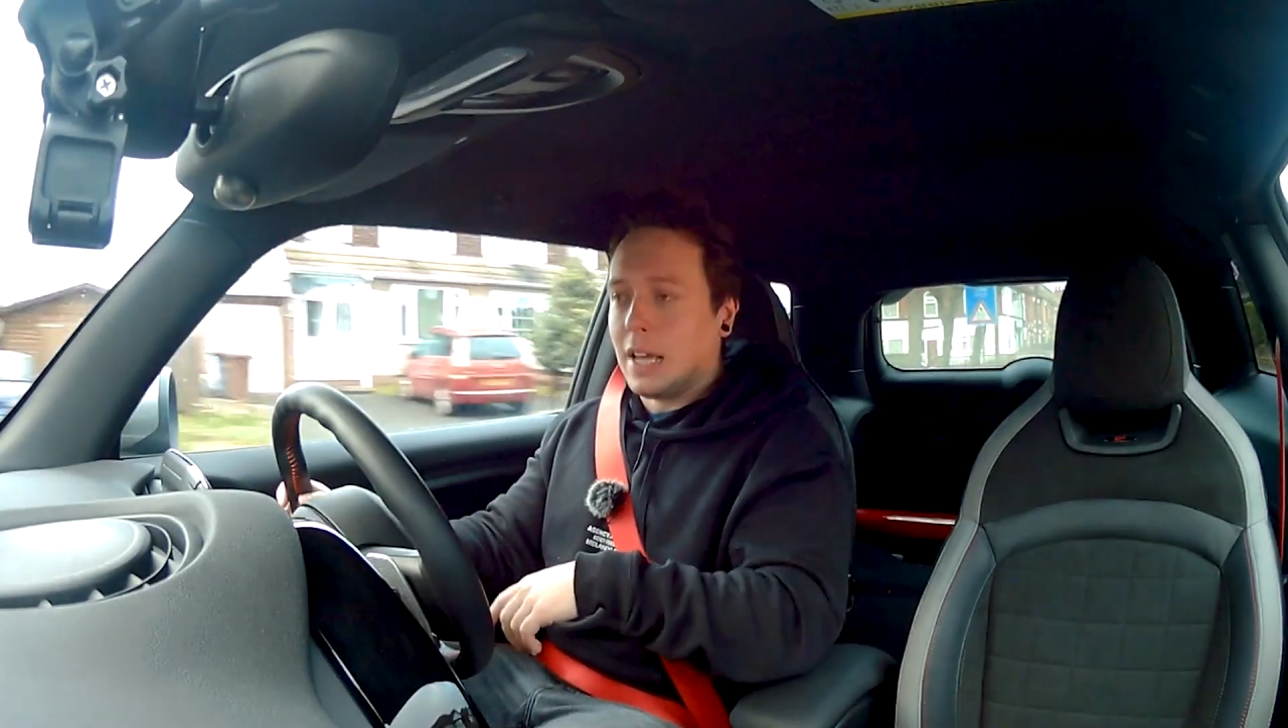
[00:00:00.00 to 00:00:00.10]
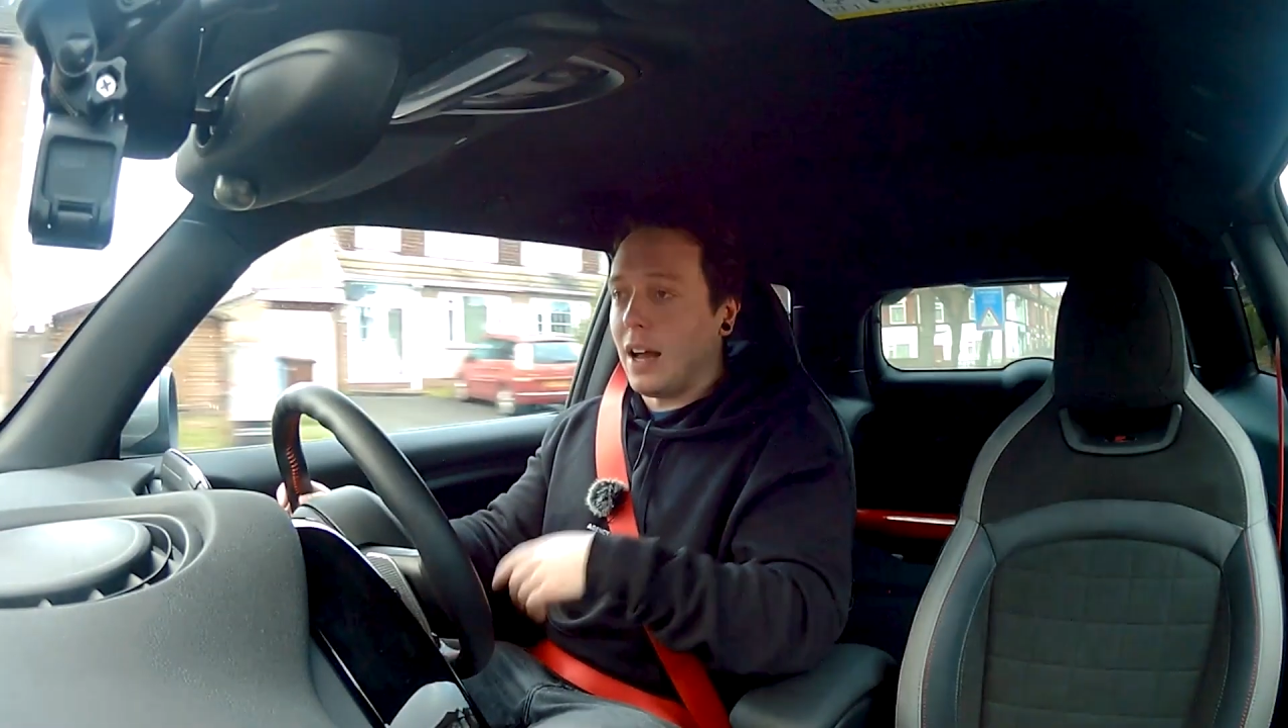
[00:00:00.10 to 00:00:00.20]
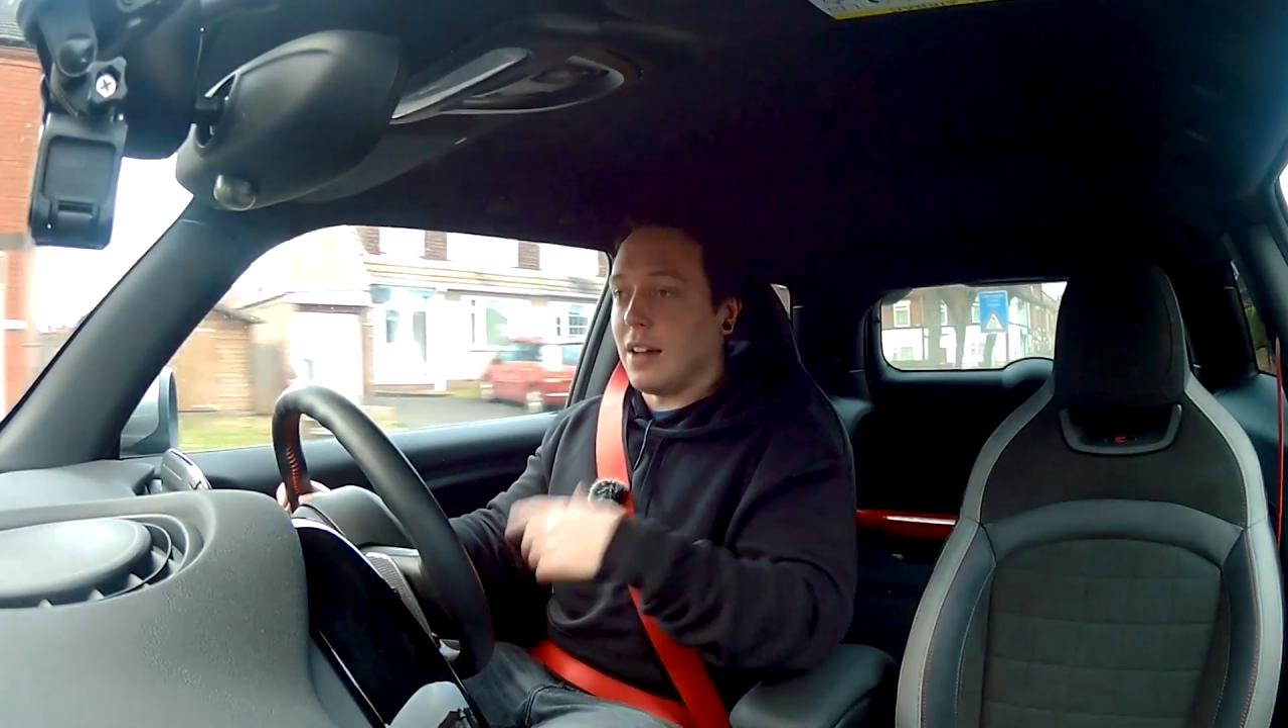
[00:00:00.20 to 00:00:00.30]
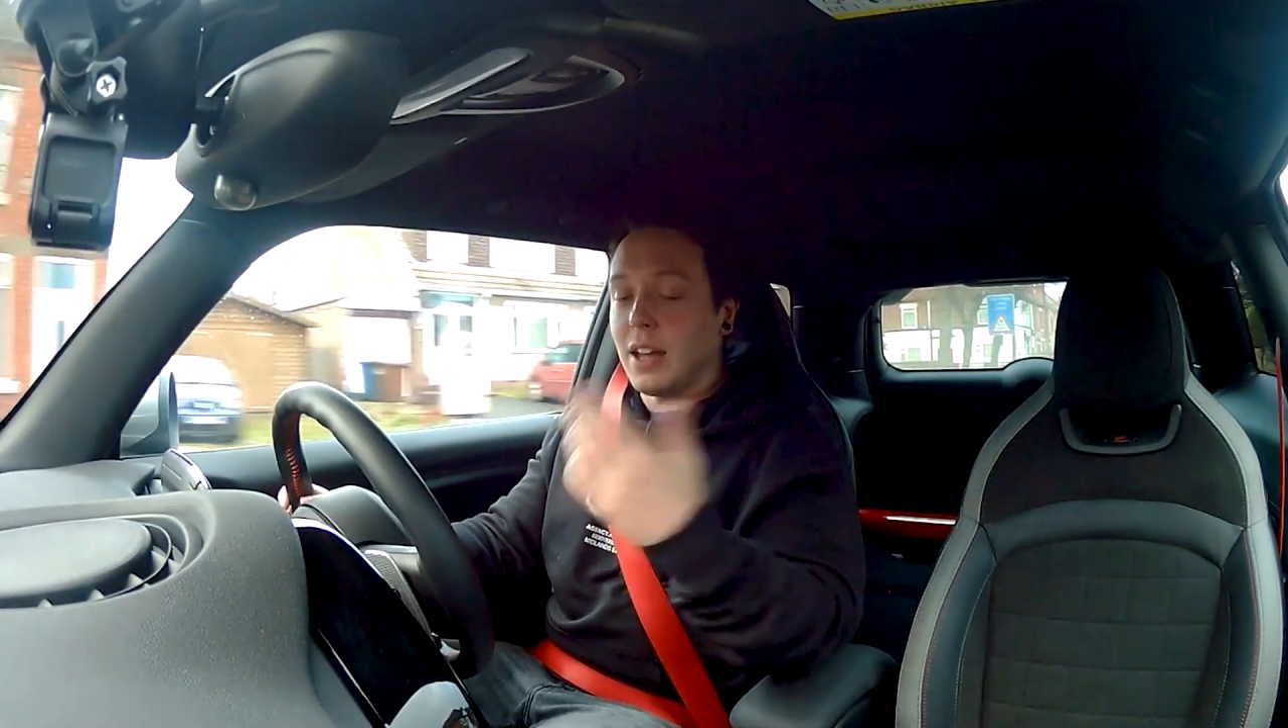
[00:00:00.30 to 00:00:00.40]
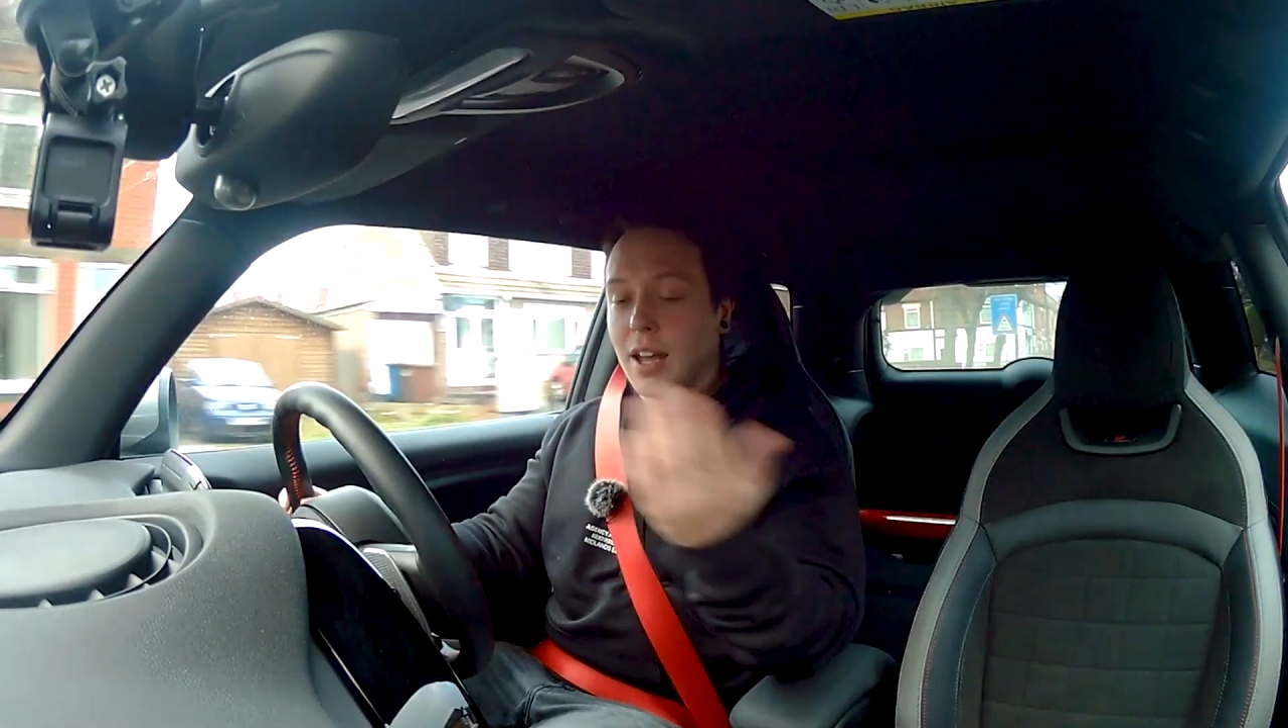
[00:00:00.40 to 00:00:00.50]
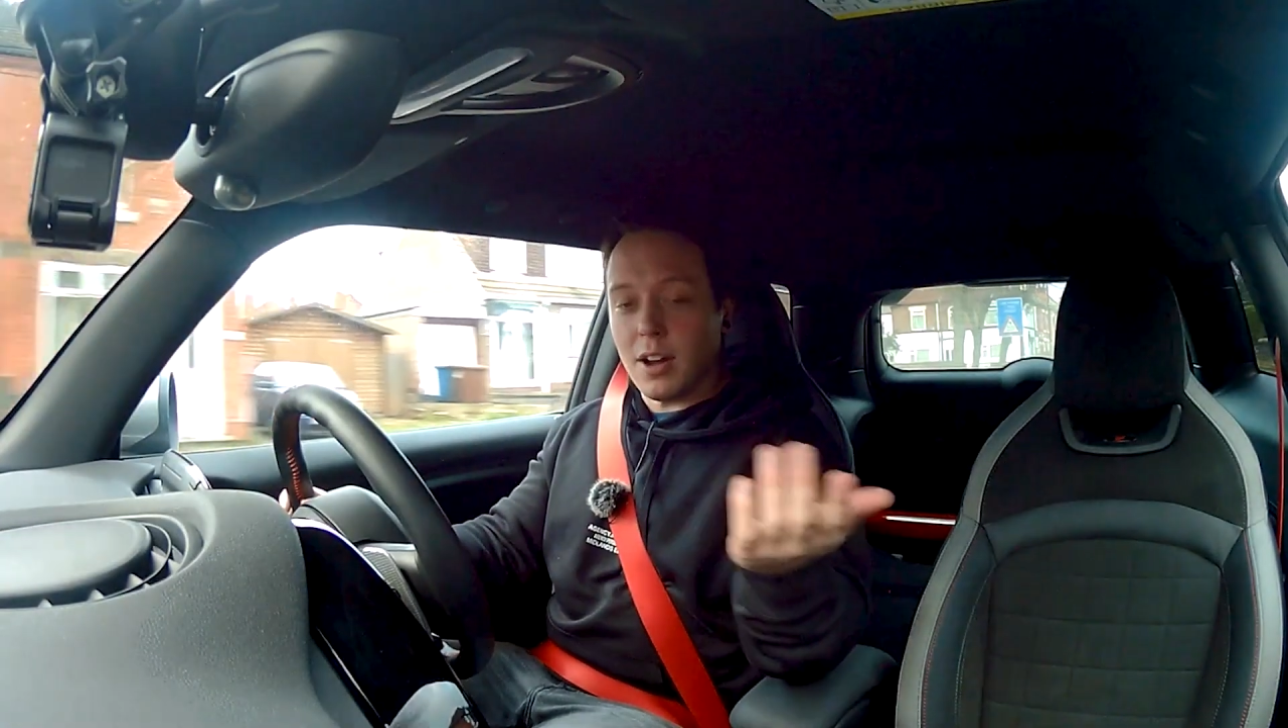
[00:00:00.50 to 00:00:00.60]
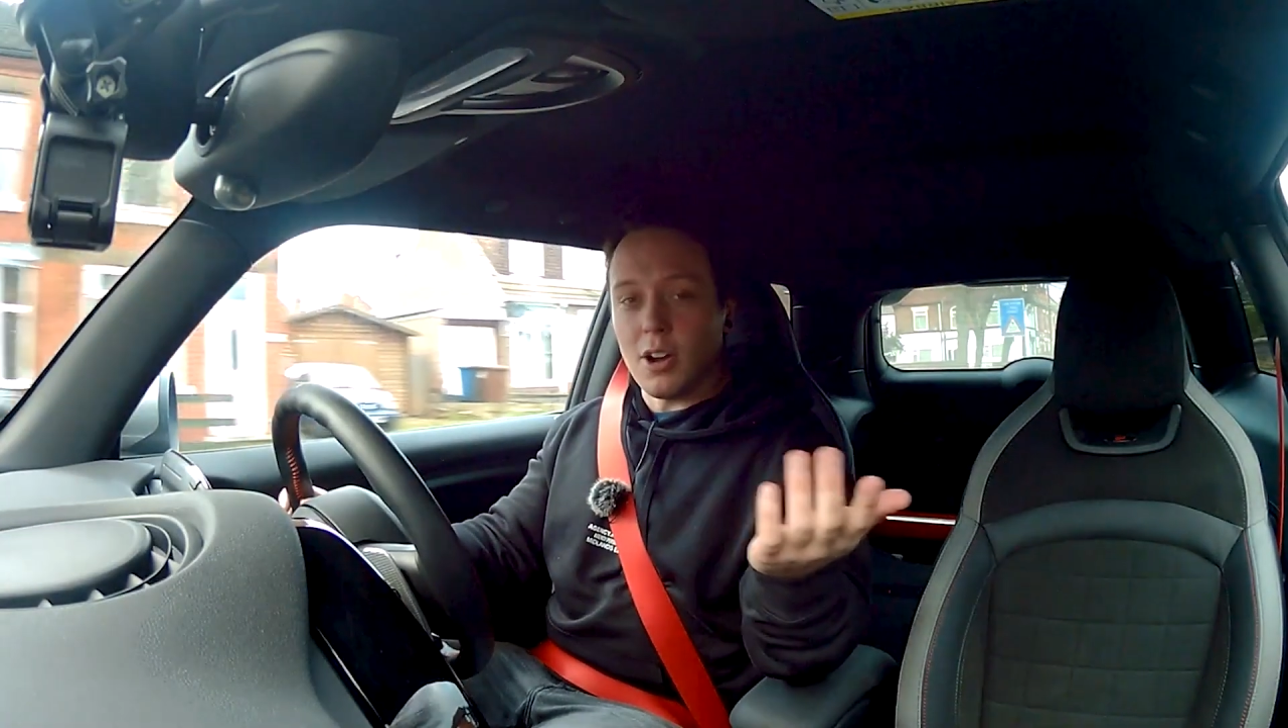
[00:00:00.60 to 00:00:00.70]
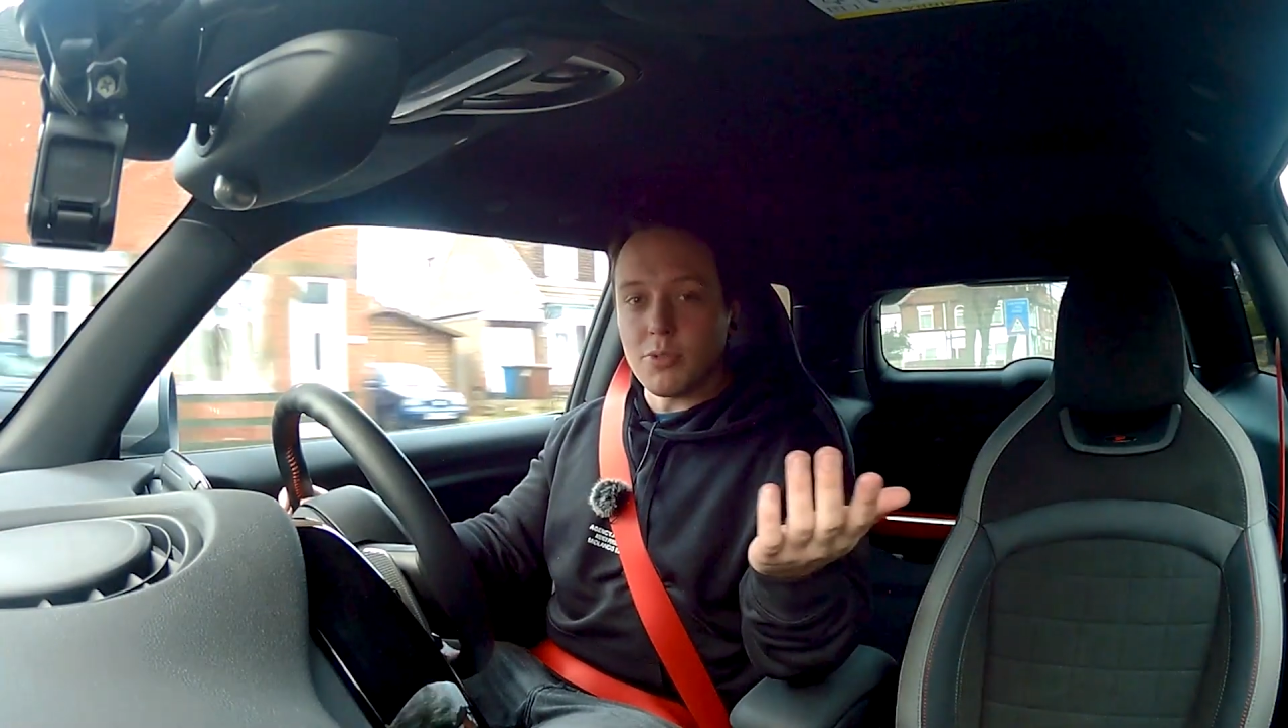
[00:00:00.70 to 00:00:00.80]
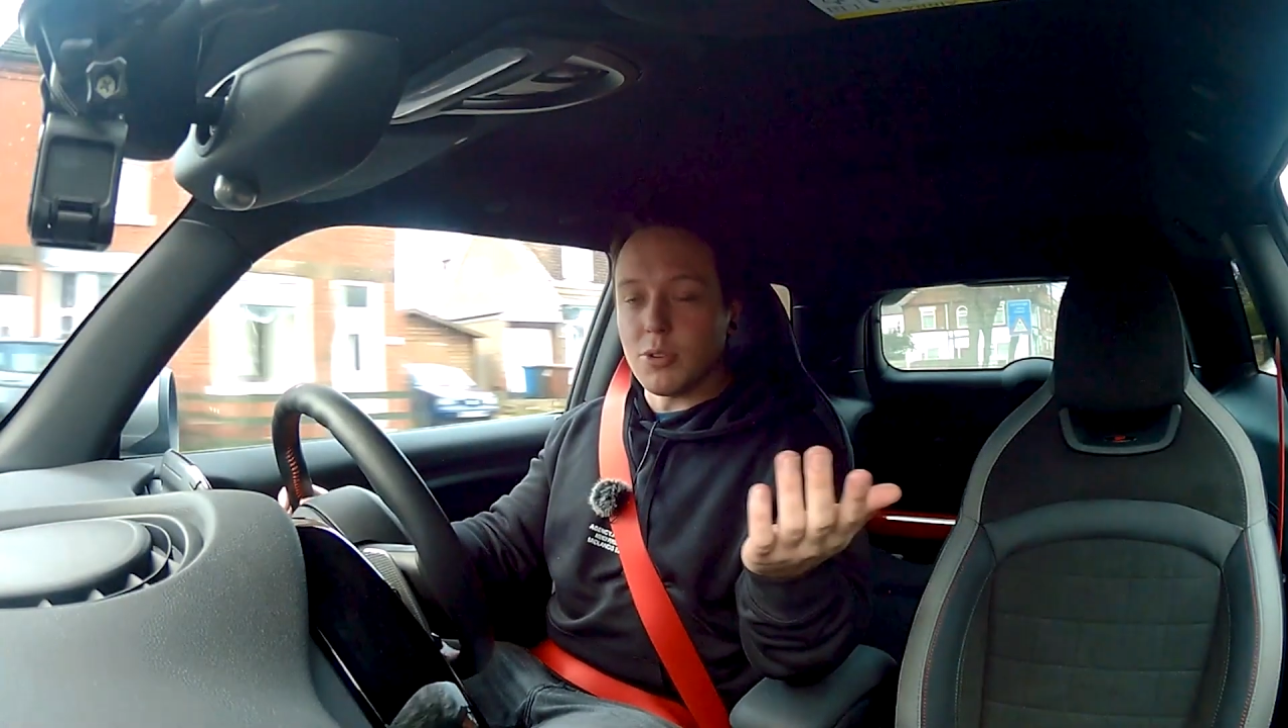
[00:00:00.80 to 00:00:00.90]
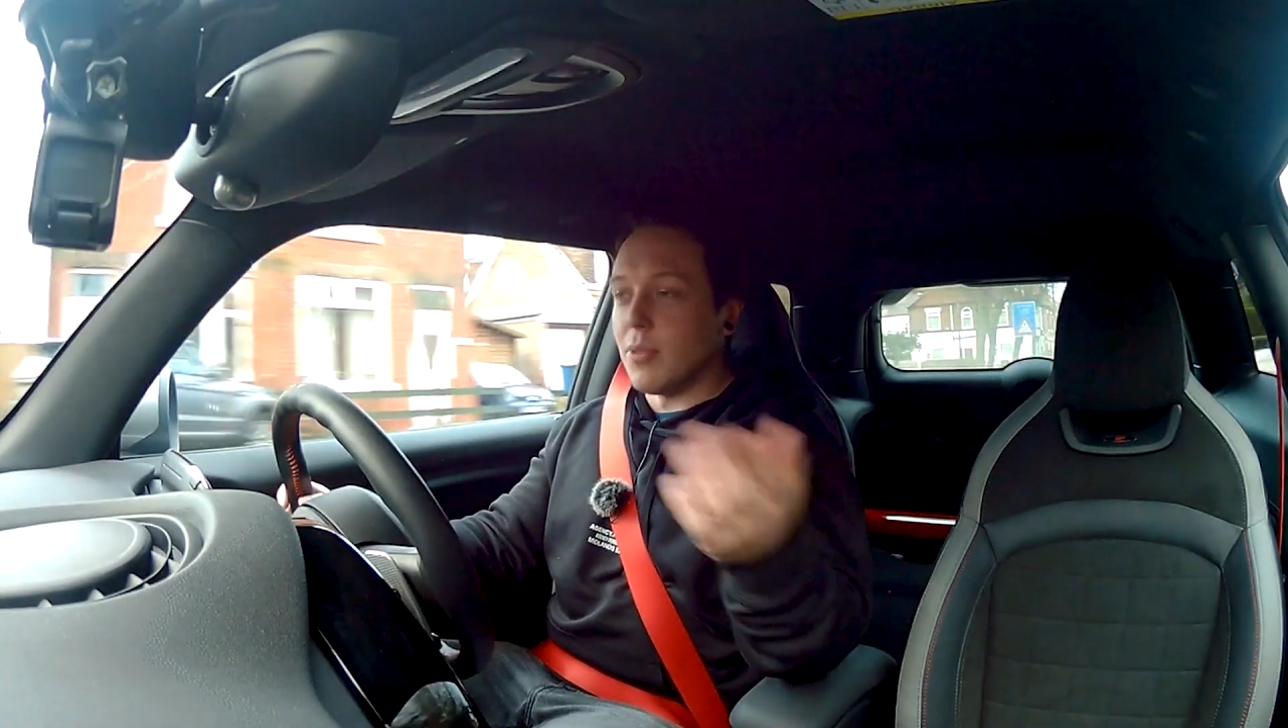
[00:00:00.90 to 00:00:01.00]
And yeah,
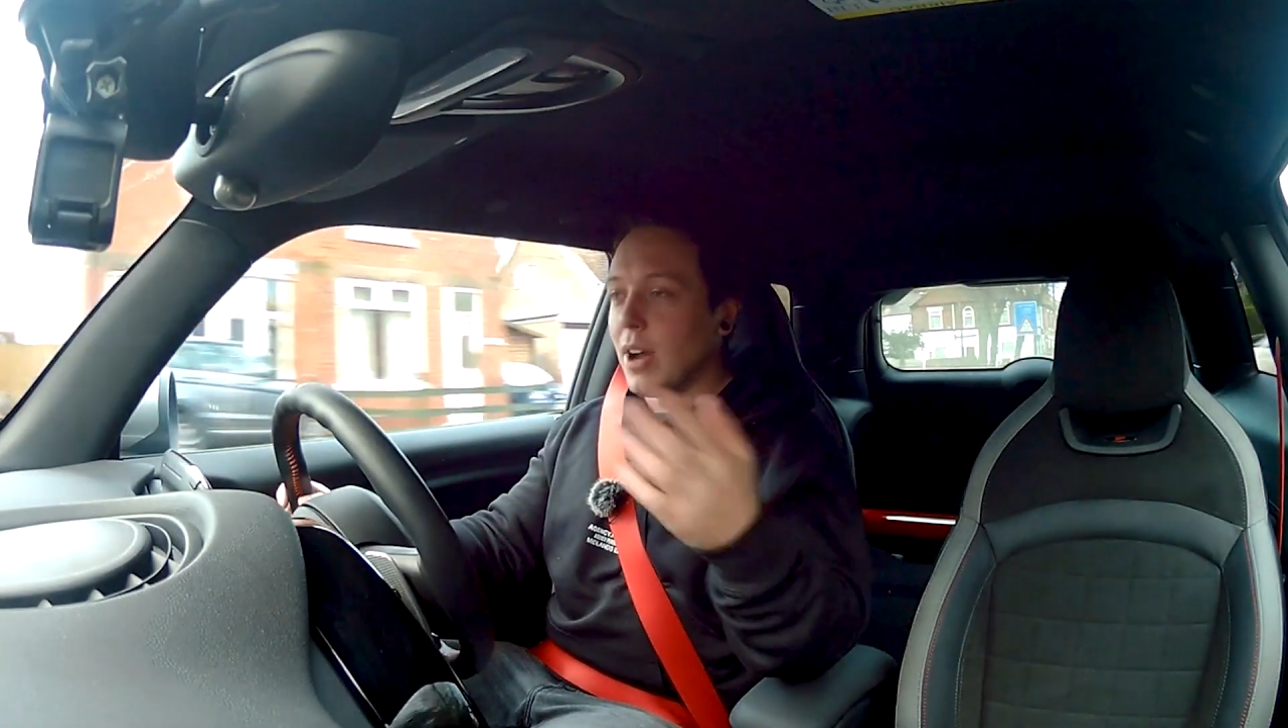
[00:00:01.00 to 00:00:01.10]
overall